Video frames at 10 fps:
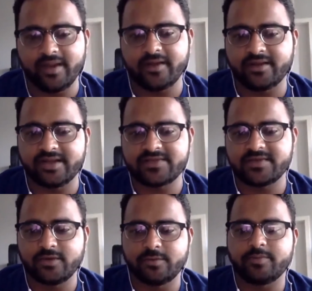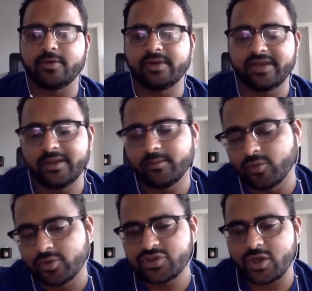demand, and that's why you're probably getting
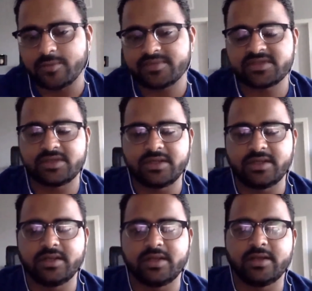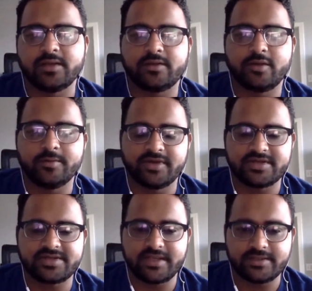more jobs in
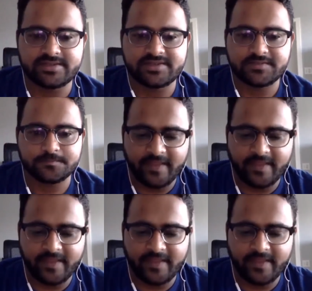computer science.